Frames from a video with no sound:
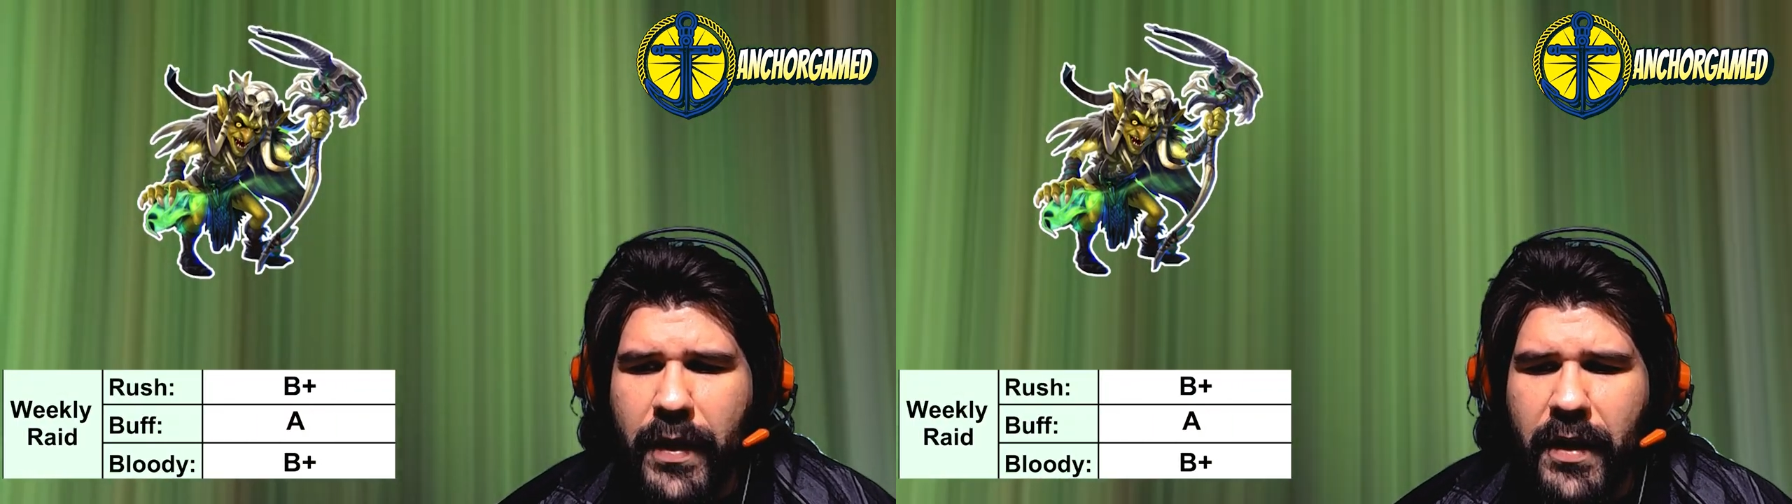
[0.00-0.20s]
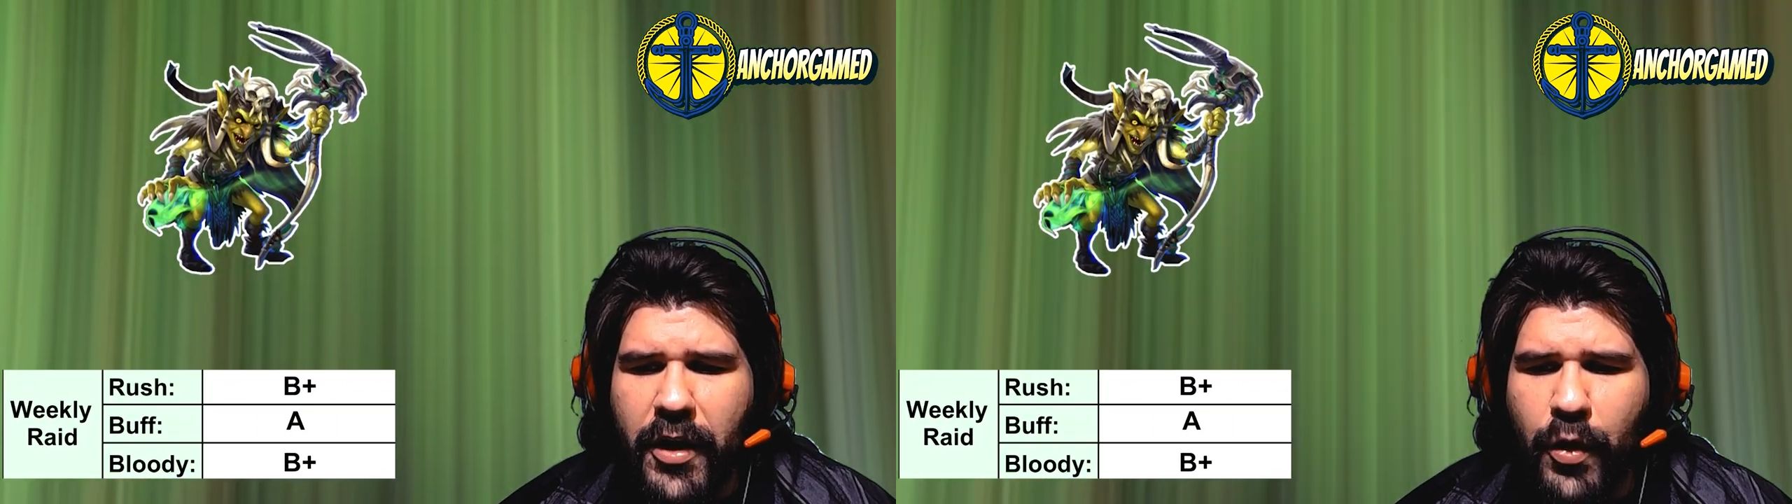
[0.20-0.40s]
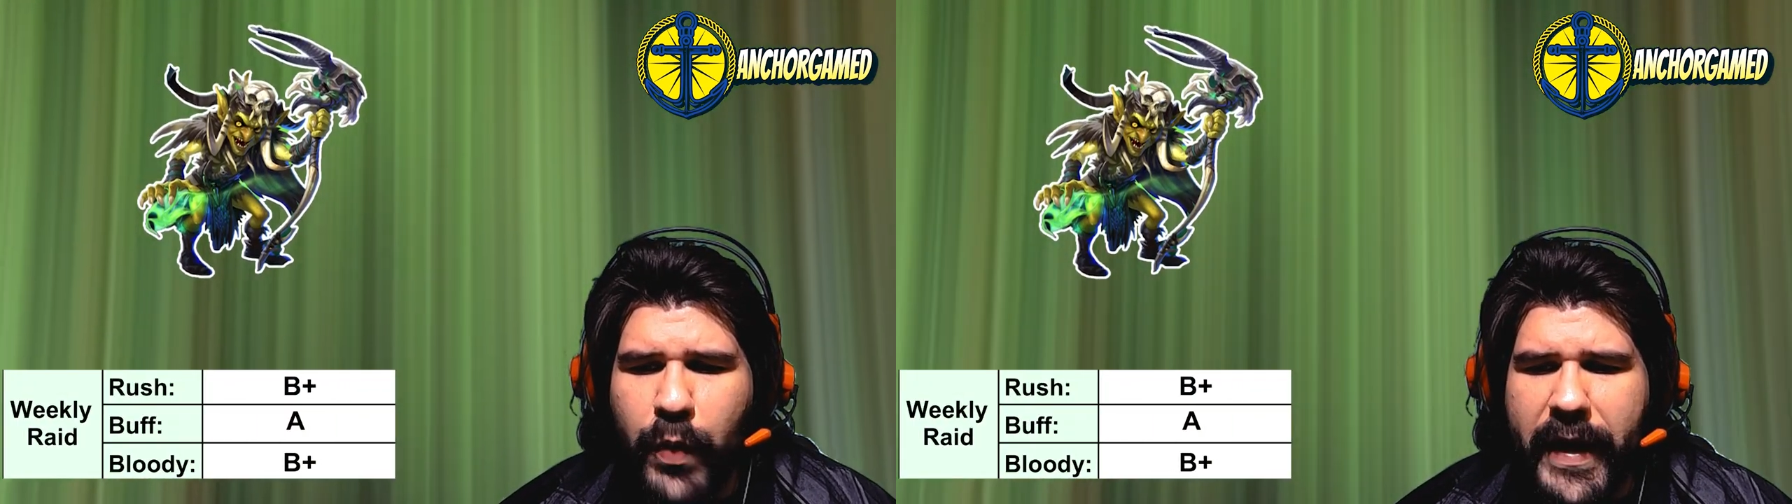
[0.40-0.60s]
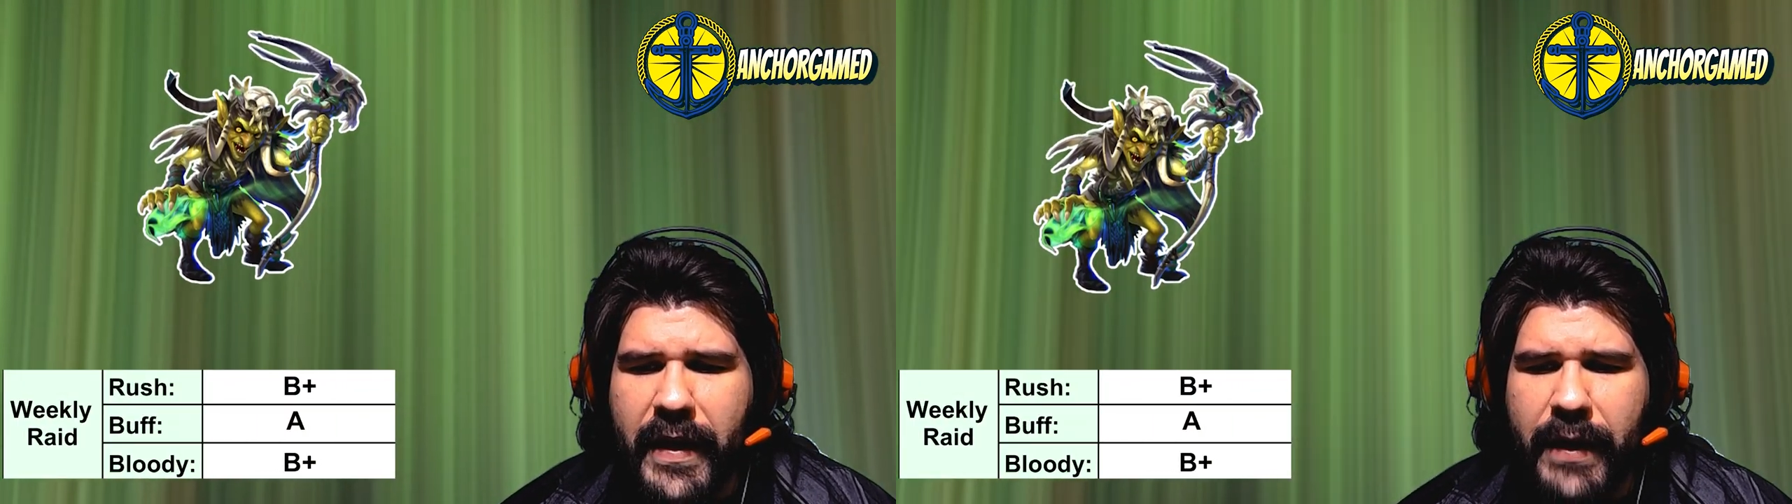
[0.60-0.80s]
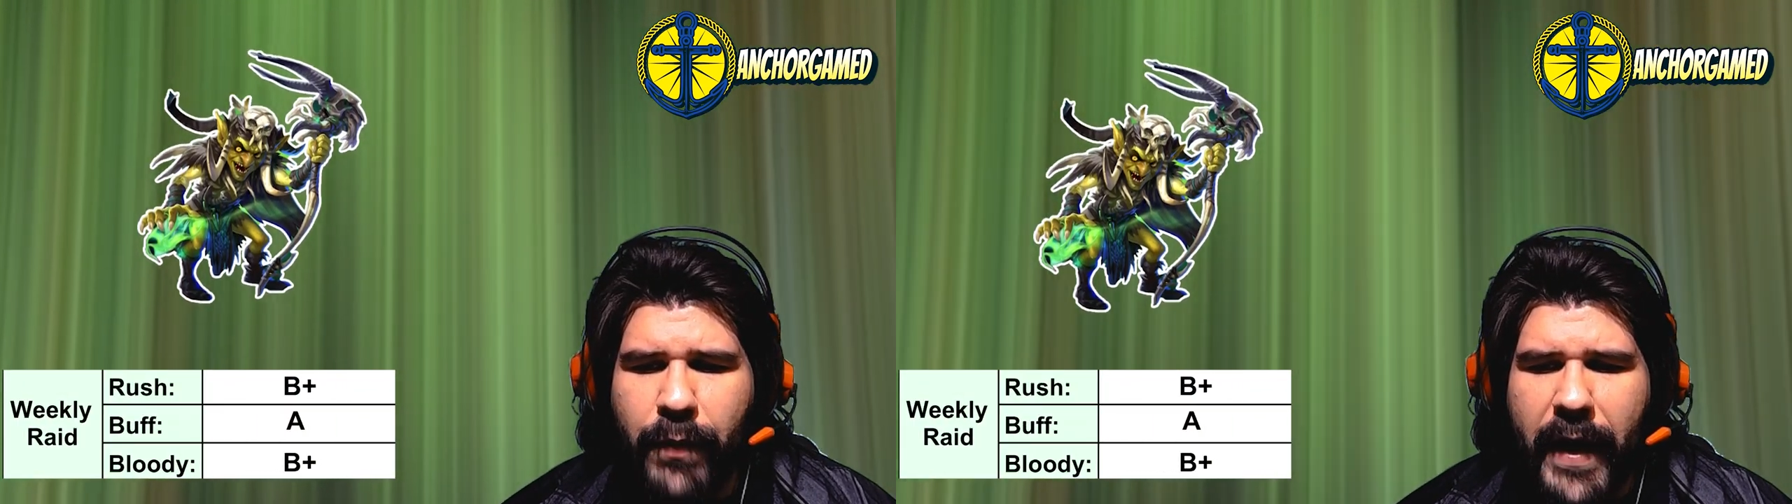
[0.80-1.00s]
look at her
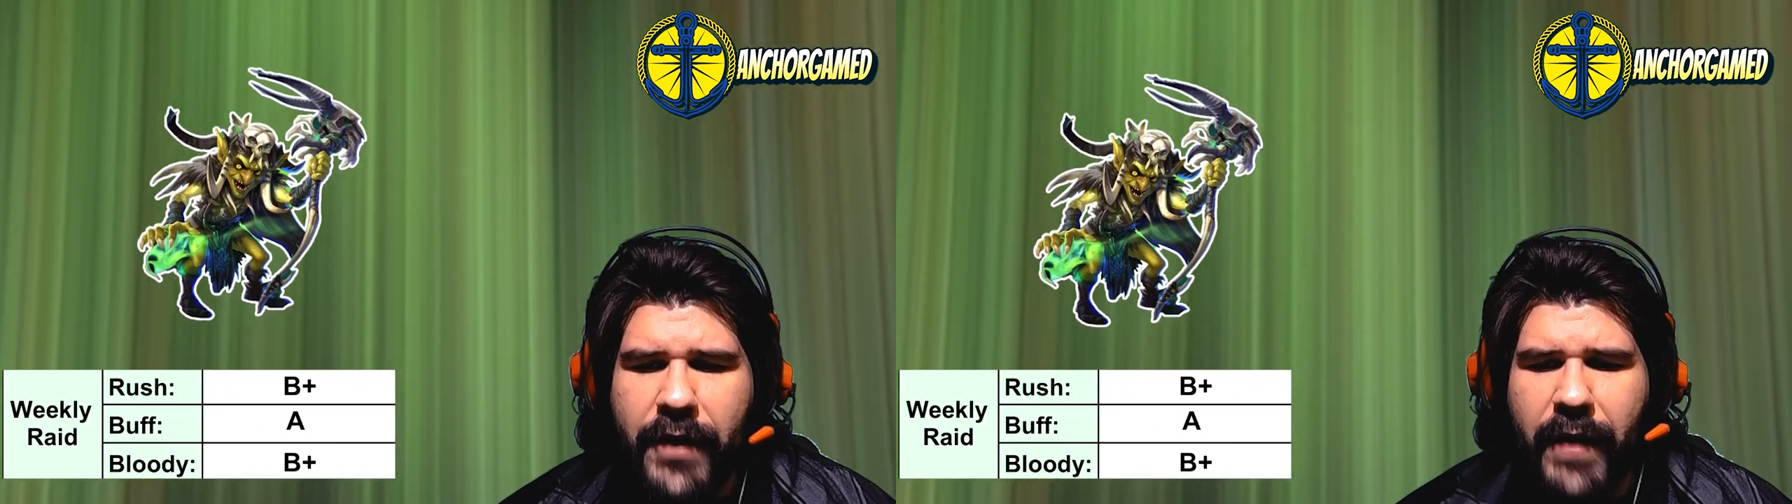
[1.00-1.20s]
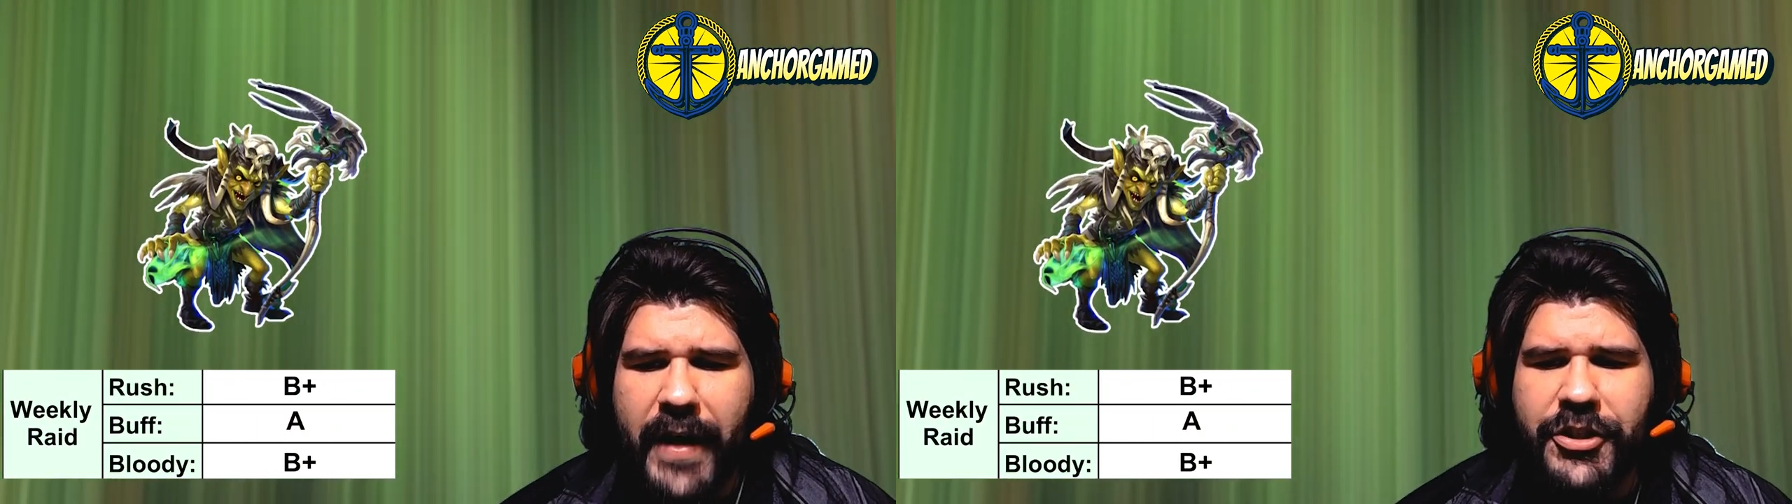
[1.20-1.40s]
weekly raid grade,